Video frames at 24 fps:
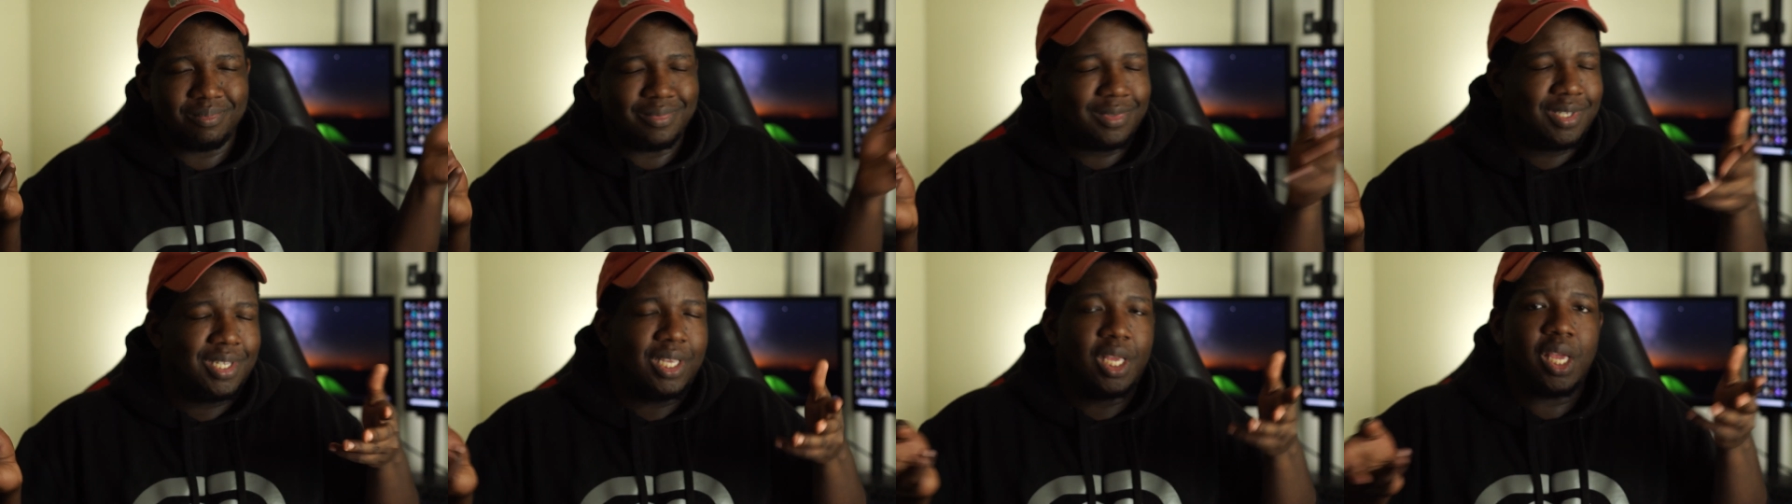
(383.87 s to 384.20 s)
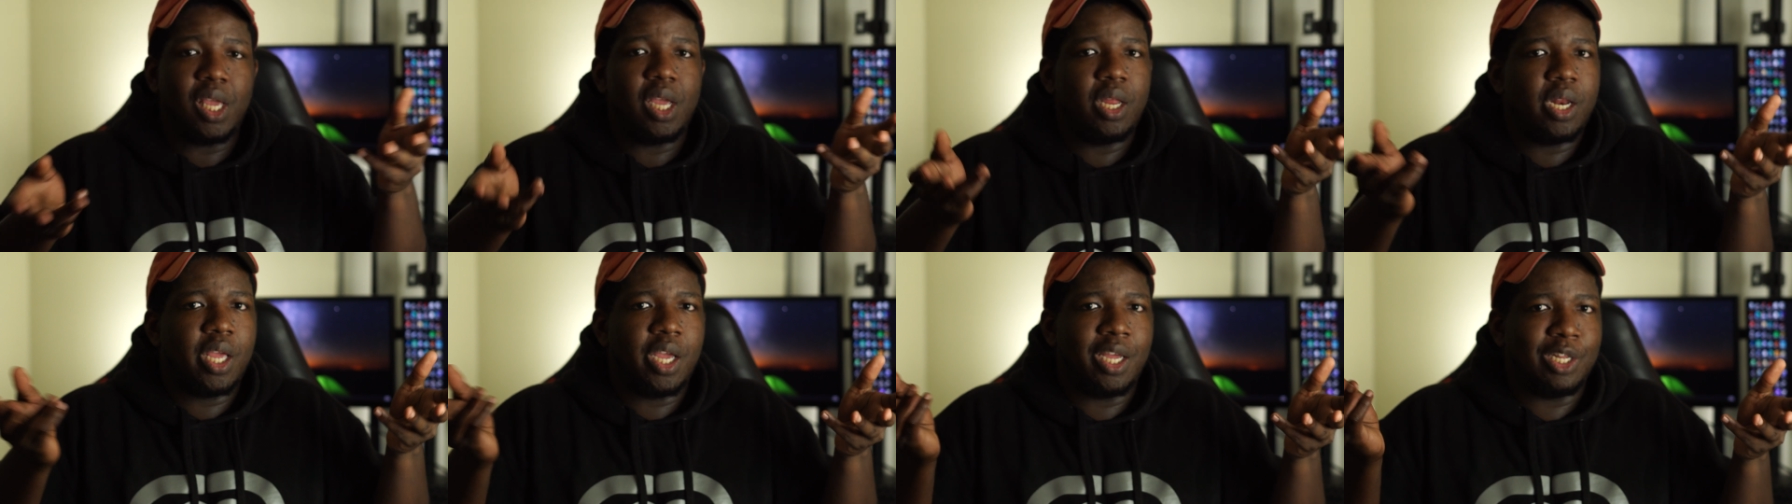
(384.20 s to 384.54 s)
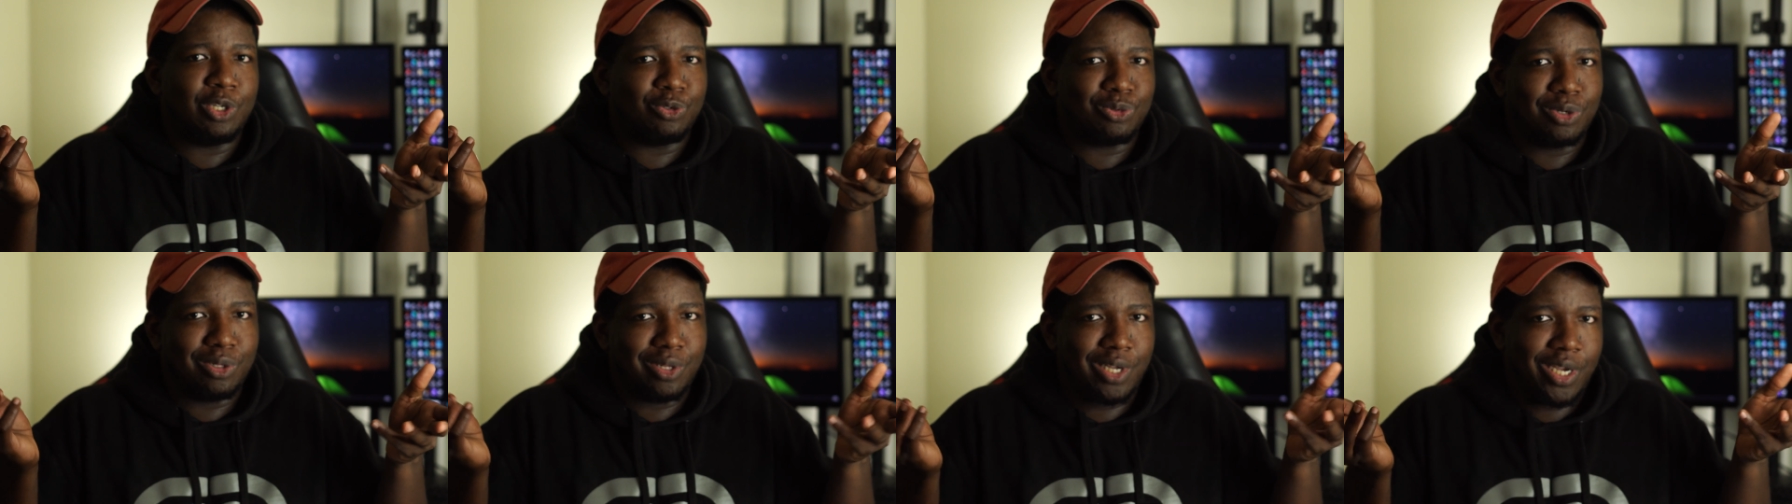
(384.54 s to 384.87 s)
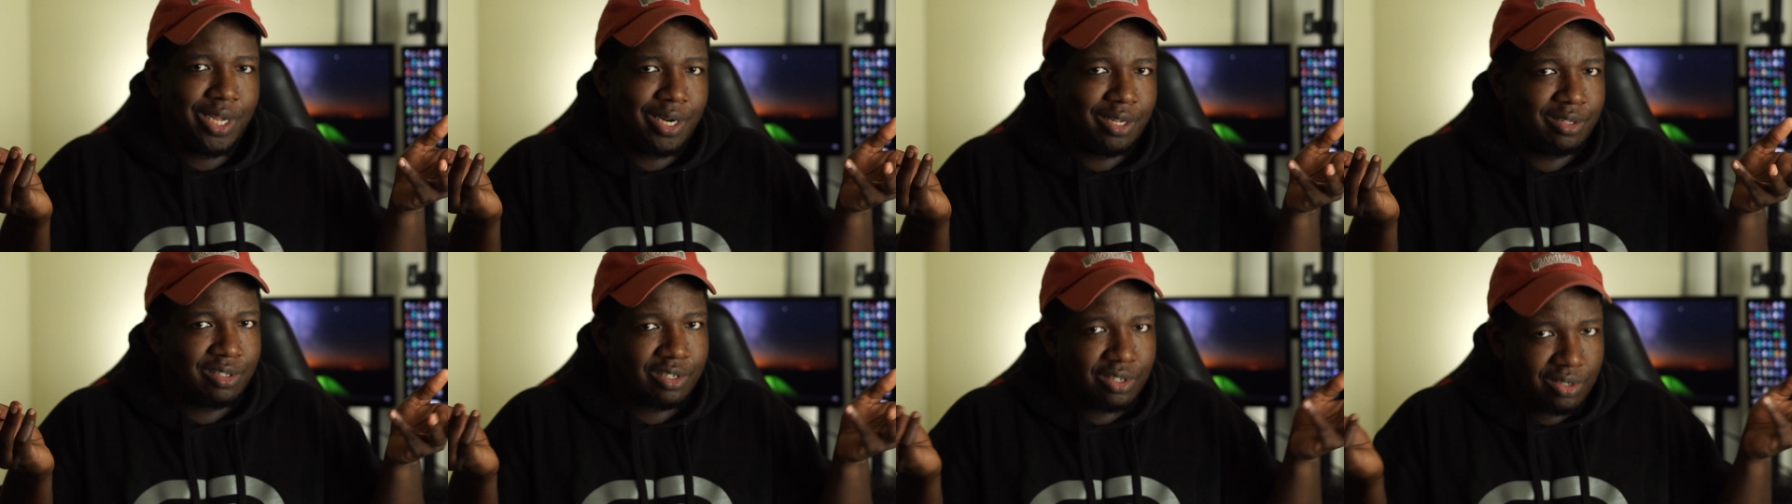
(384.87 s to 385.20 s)

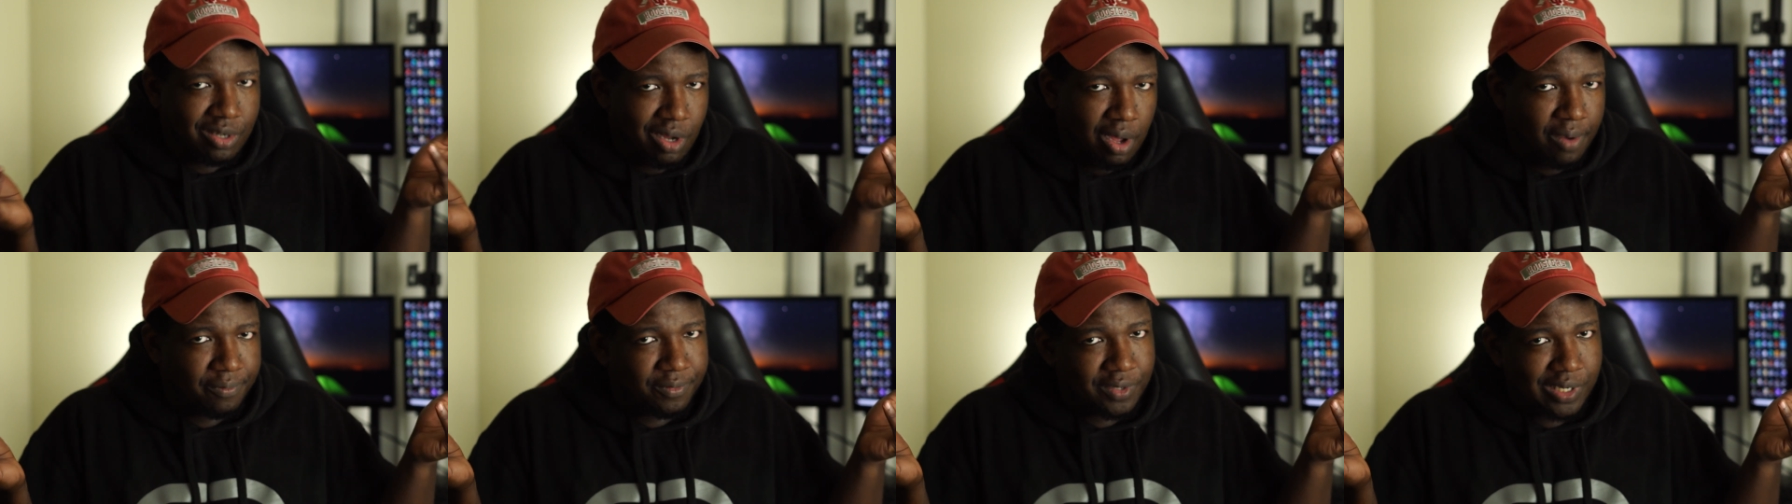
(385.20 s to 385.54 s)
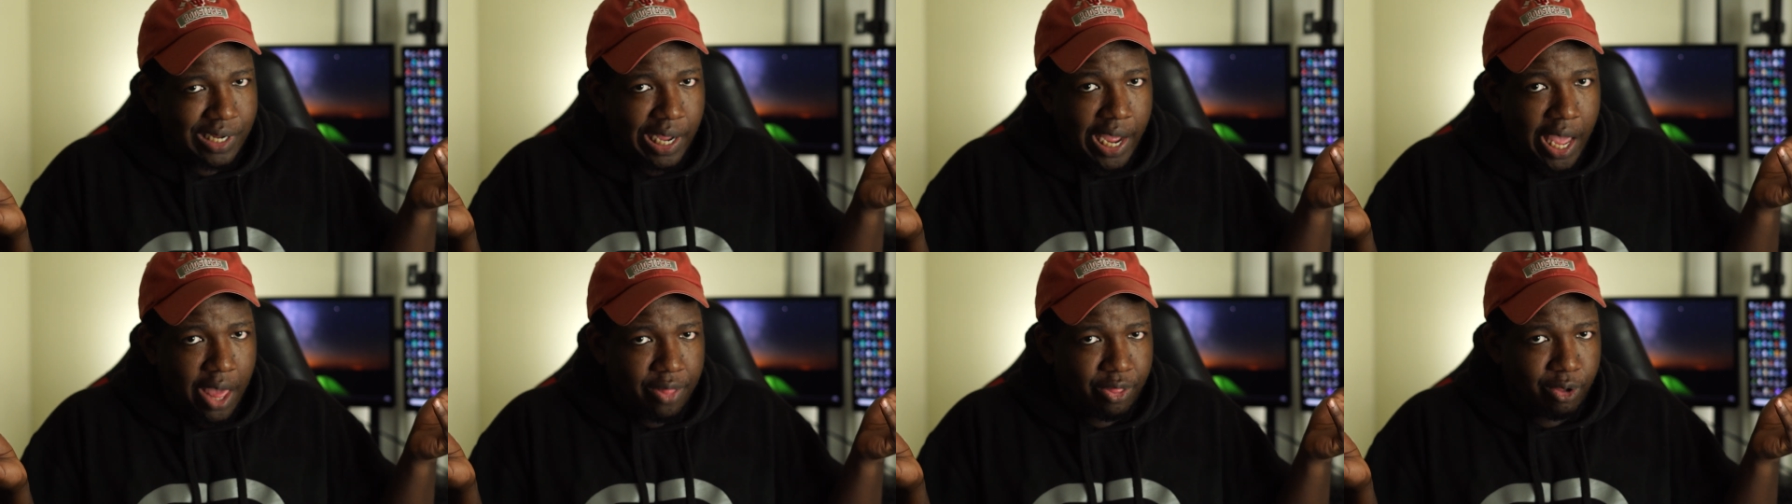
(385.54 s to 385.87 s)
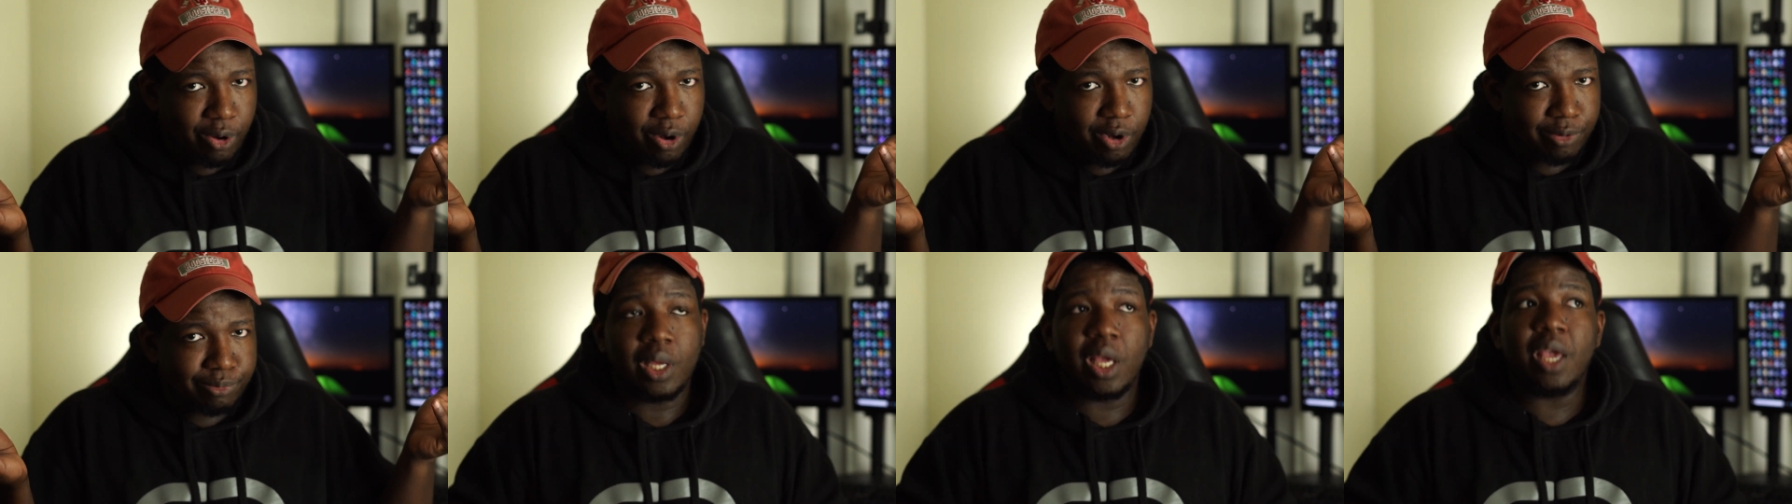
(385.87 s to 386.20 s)
teenage-related stuff together.